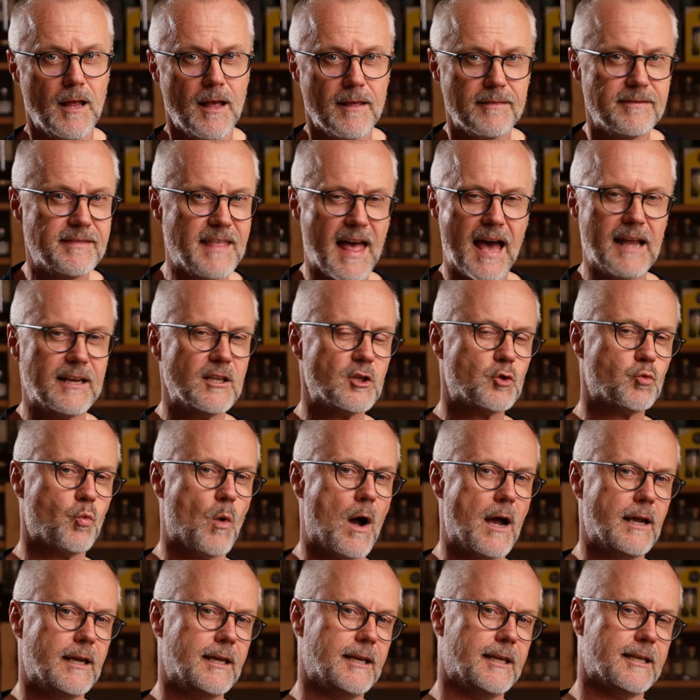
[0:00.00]
That is
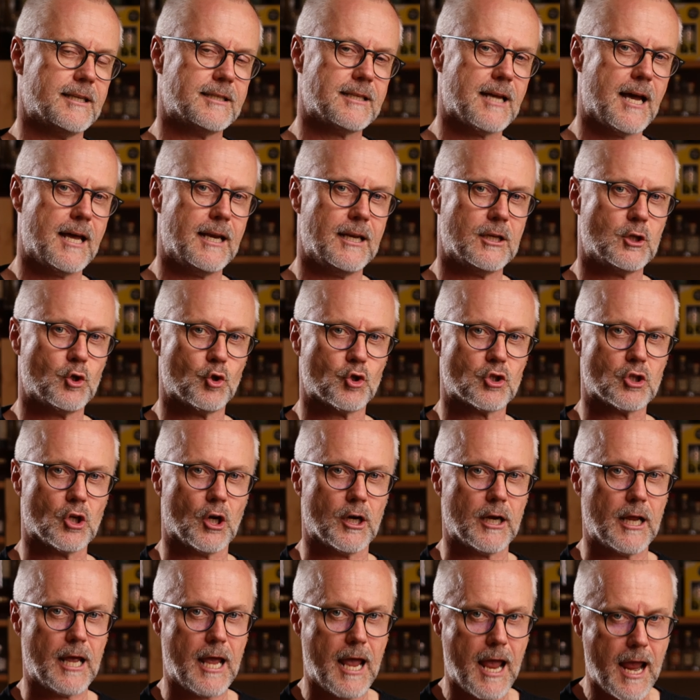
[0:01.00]
why he decided to
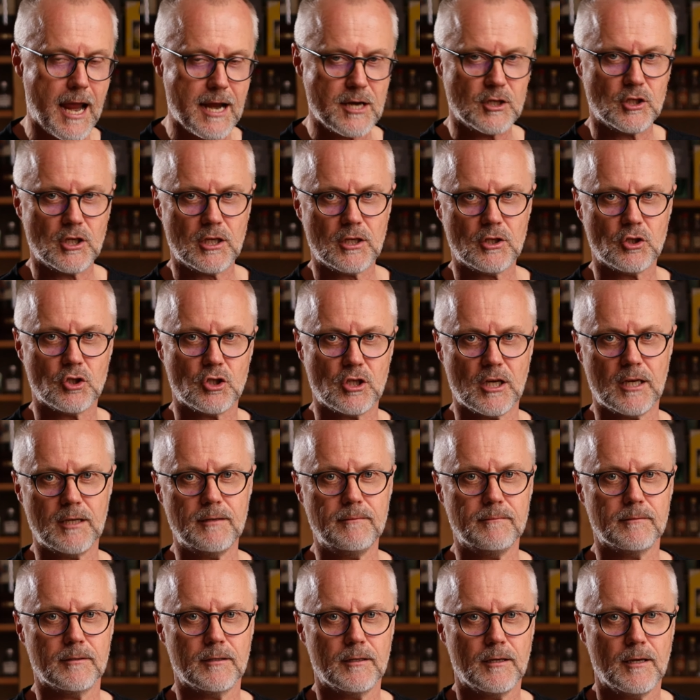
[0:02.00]
start aging
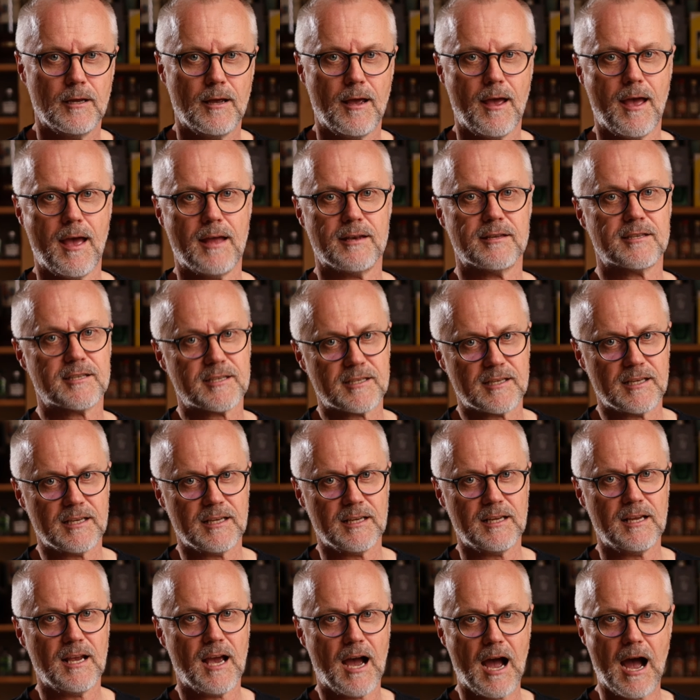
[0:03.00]
gin and
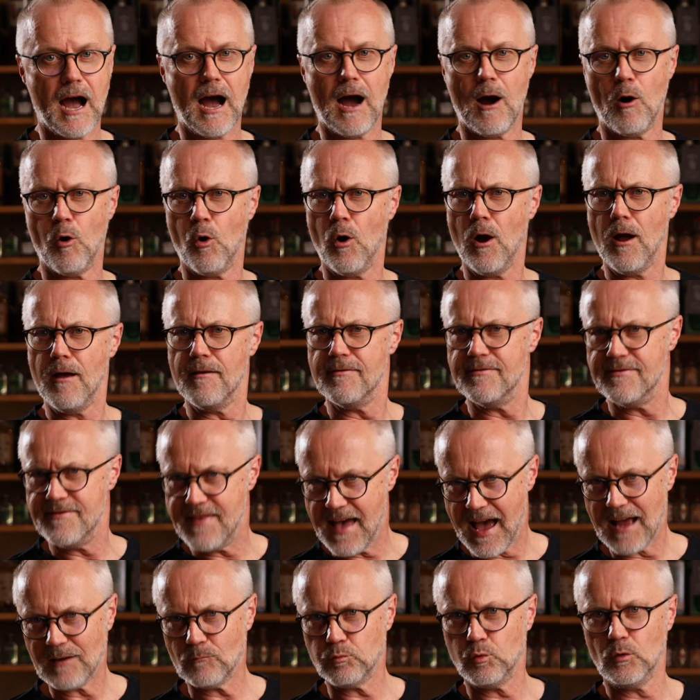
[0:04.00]
see how
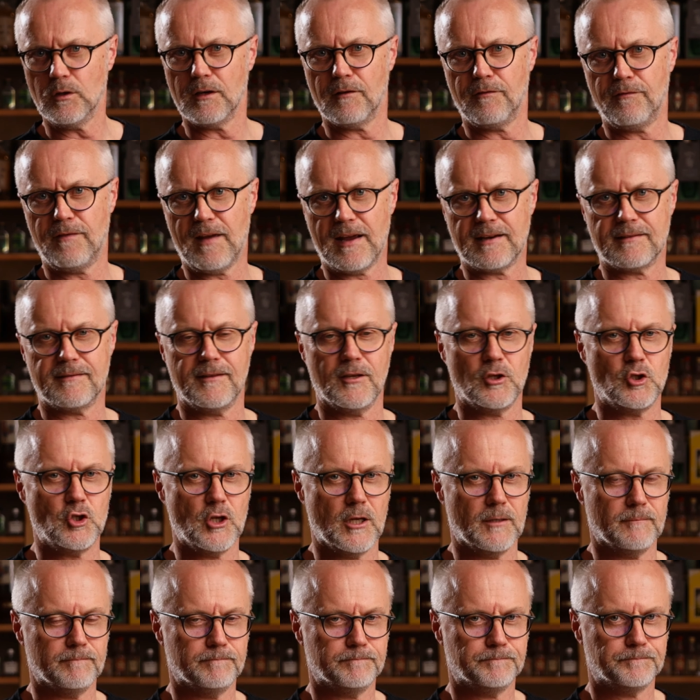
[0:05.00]
that would affect the
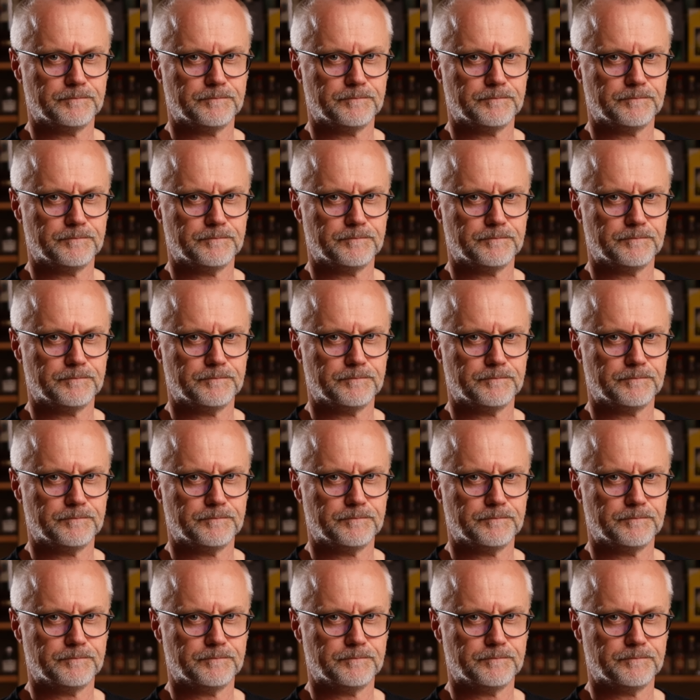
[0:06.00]
gin.